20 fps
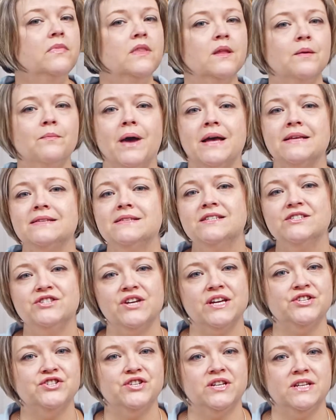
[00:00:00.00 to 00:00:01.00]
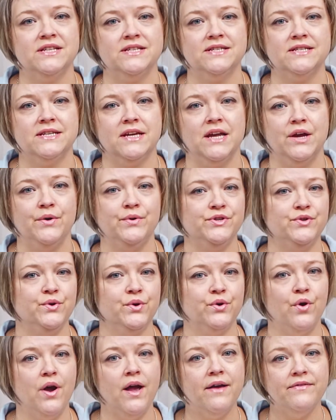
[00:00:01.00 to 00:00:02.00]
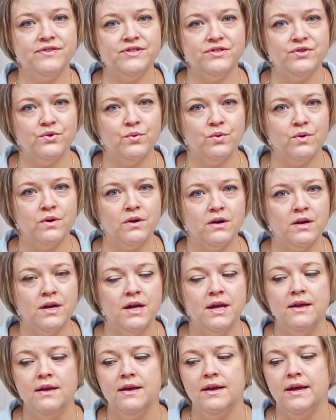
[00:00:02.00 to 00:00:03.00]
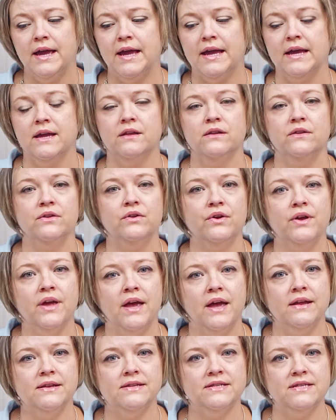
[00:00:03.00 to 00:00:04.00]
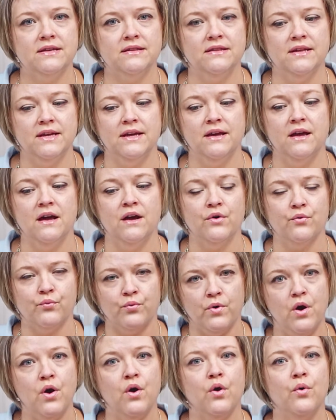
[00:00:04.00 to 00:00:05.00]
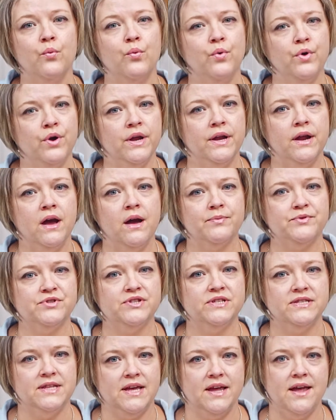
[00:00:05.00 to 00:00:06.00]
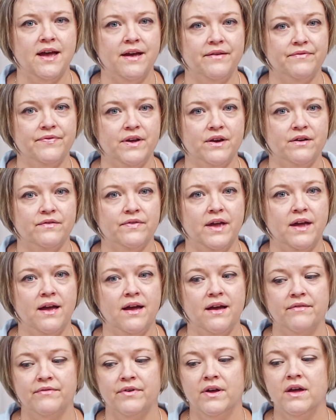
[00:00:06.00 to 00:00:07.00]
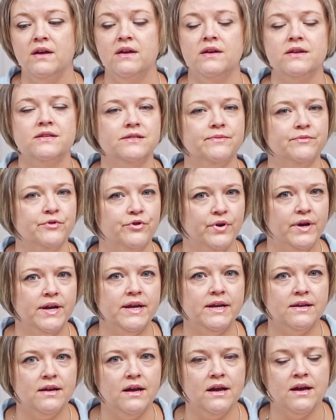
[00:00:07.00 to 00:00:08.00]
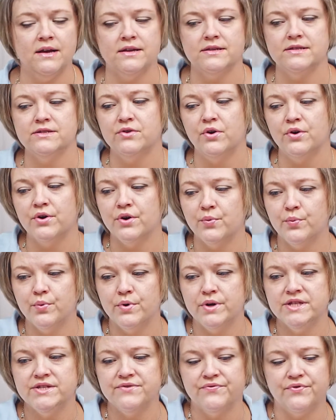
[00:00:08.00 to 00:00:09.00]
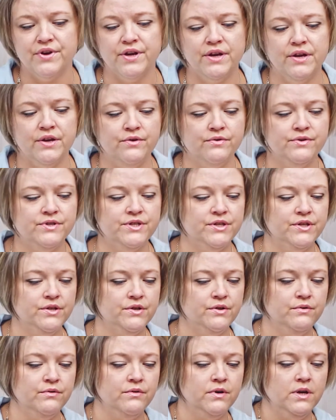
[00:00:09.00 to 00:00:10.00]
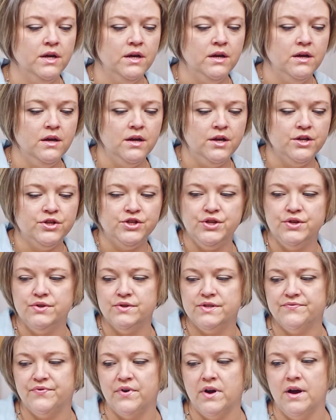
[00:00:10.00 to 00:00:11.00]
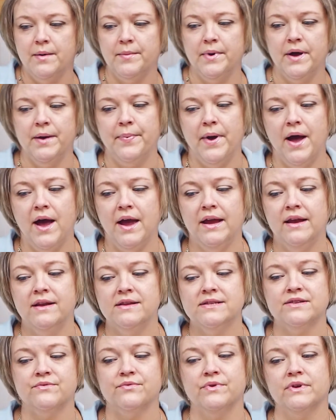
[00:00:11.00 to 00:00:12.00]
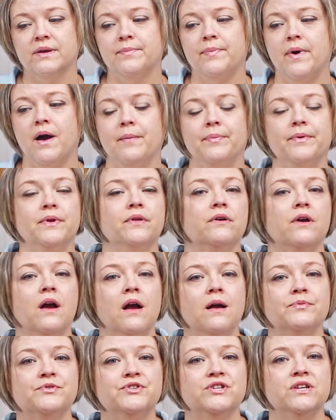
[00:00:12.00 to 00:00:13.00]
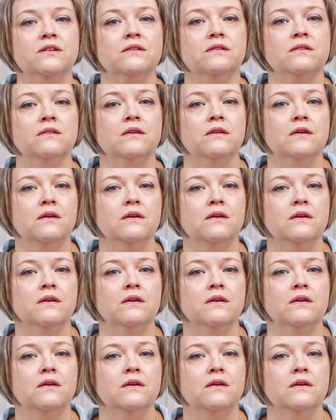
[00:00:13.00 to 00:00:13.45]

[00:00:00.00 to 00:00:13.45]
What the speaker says: My suggestion is to go into a craft store and look at the raw wood options they have there. They have some great starter woods for you to choose from. Pine is a really popular option.